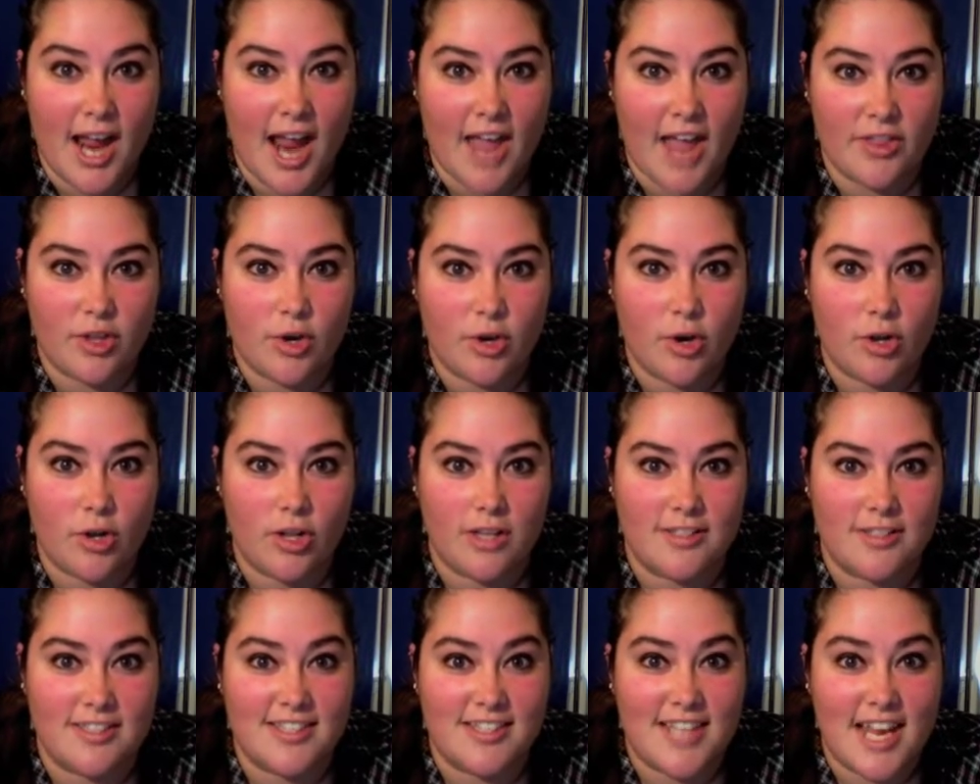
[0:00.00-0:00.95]
and the girl
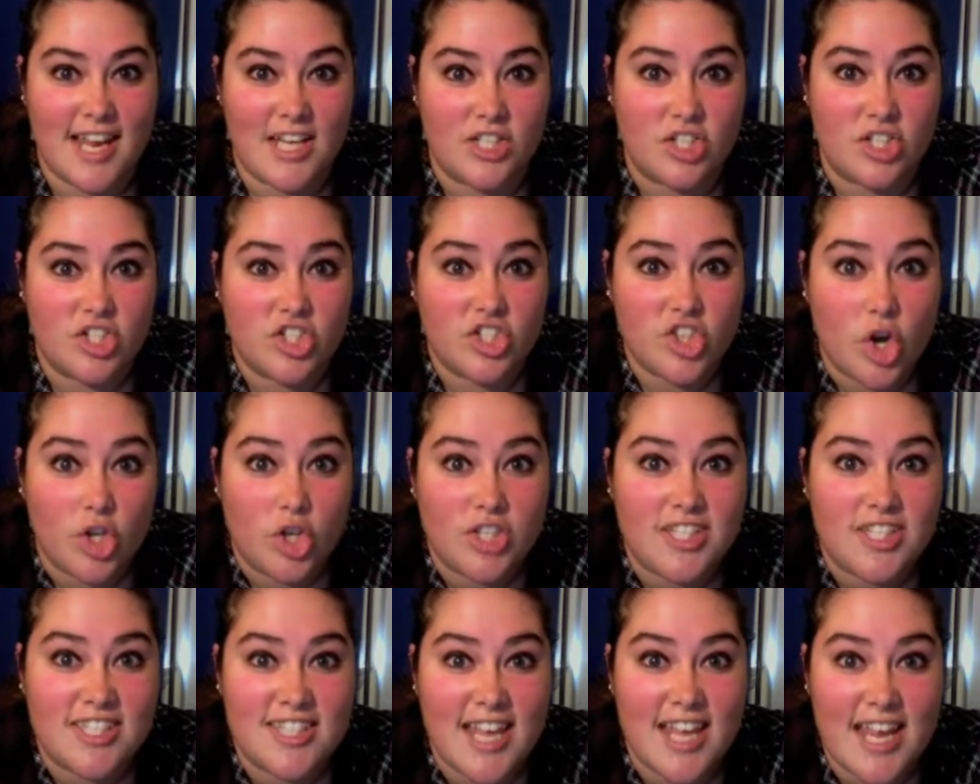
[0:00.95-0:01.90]
on stage
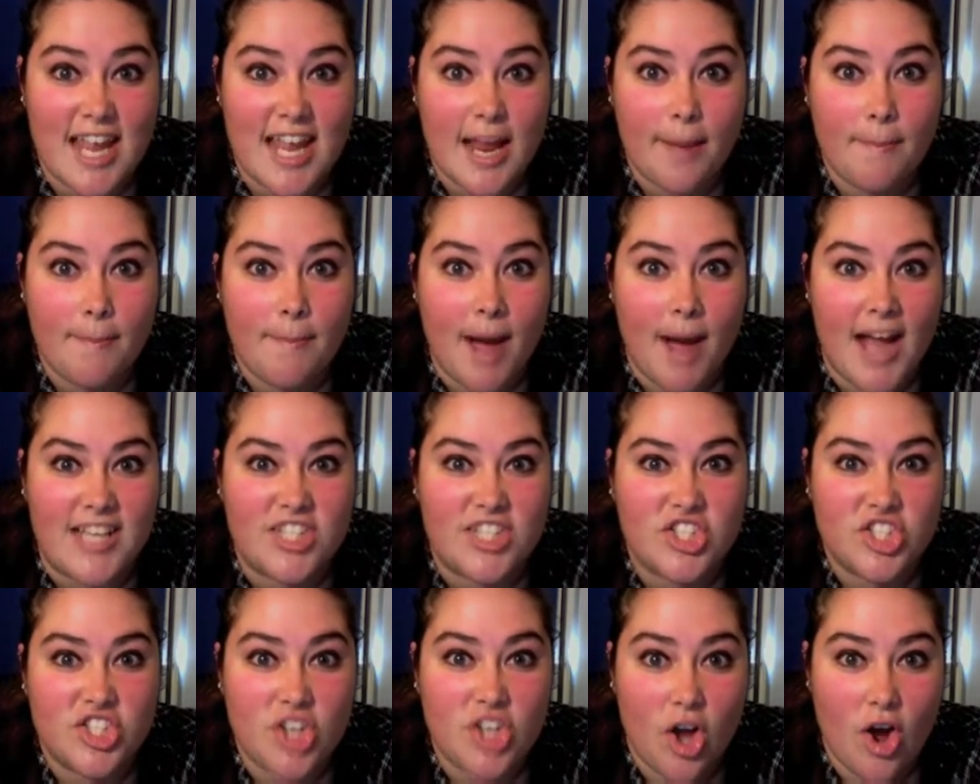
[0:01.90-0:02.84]
starts singing my
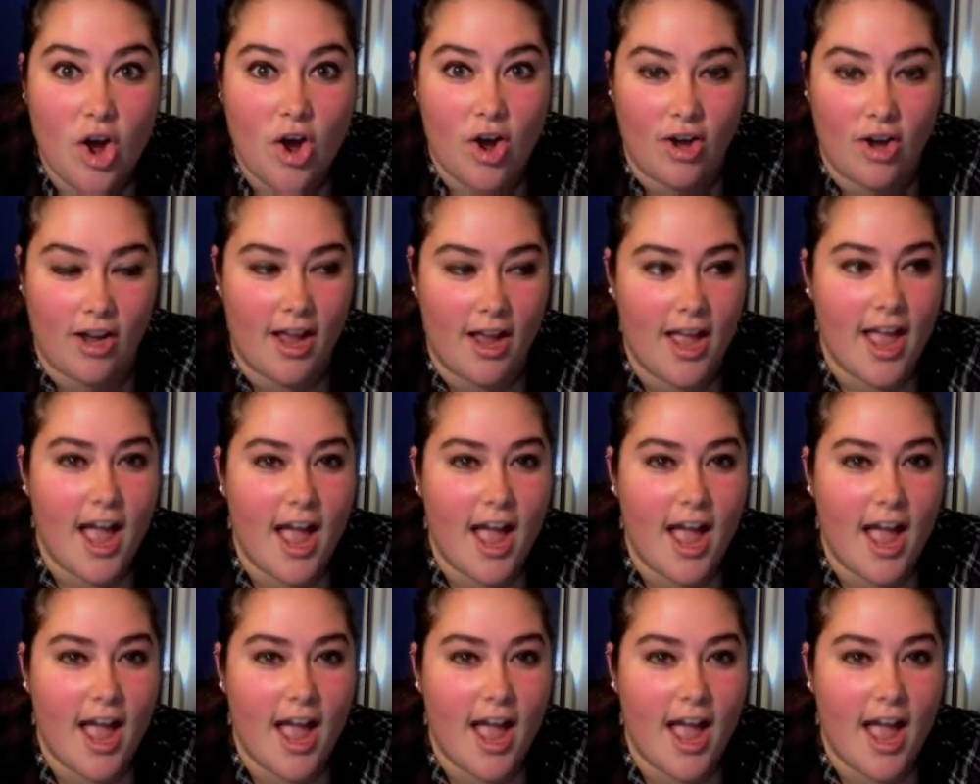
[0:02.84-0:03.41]
song.